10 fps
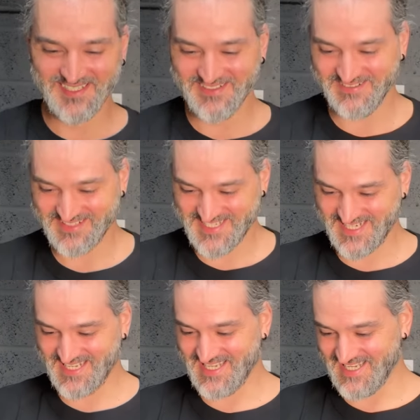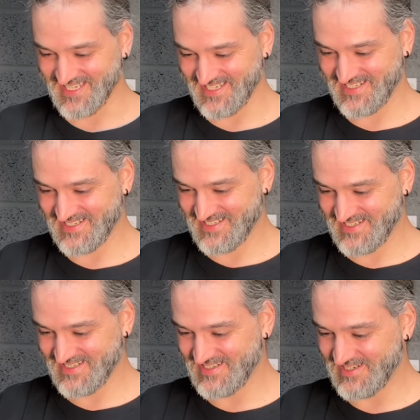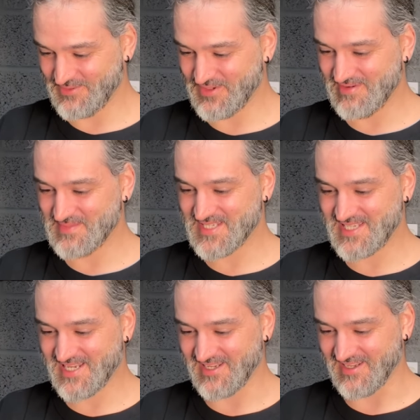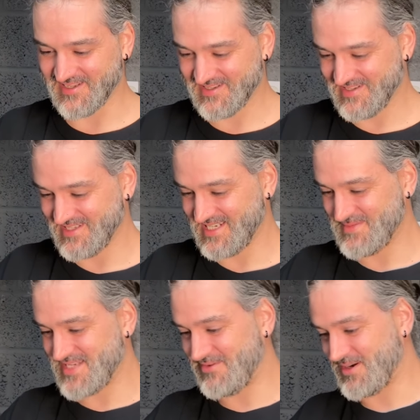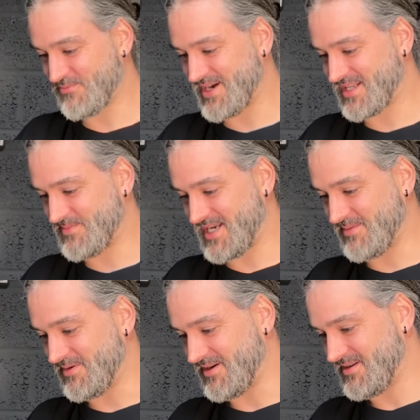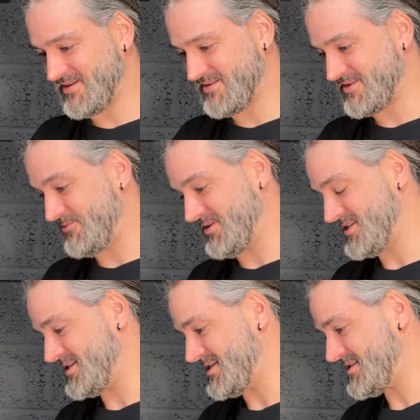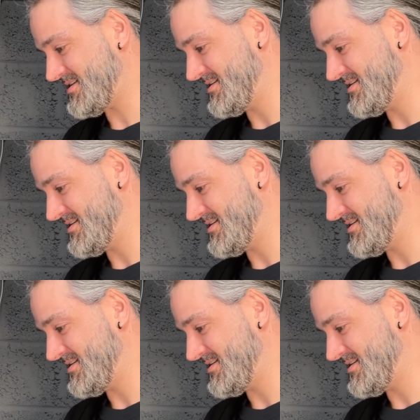What's in here? I don't want to rip the sticker. Let me see if I can break the paper. I don't know what this is.